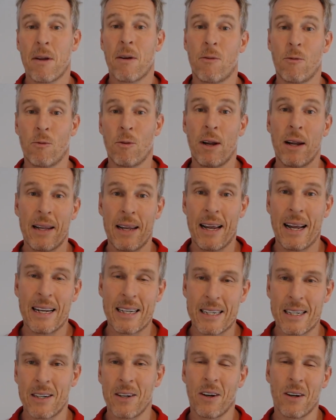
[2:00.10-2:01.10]
Really,
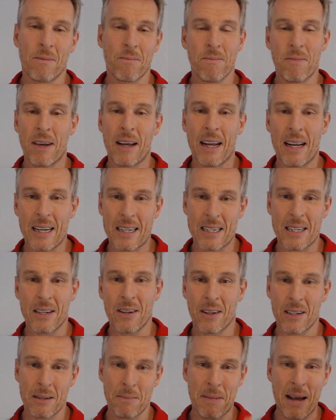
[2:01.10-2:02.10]
it's not
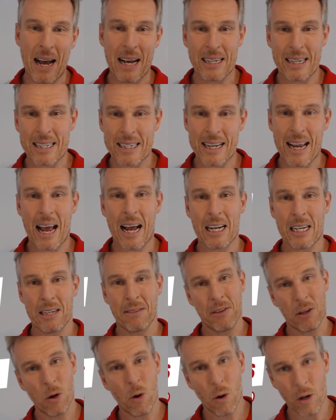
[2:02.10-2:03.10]
as bad as it sounds
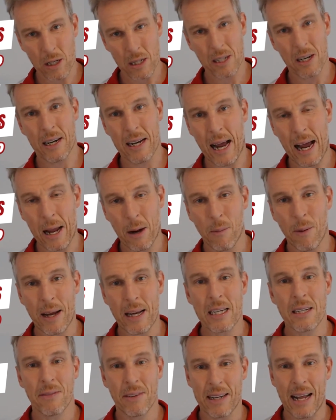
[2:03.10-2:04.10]
if a course is only 8
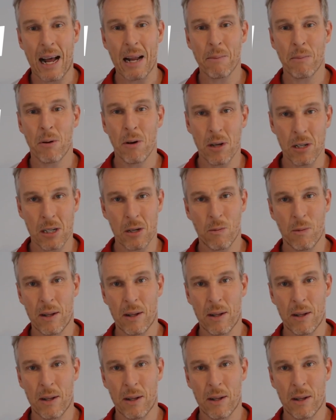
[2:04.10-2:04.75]
weeks for that person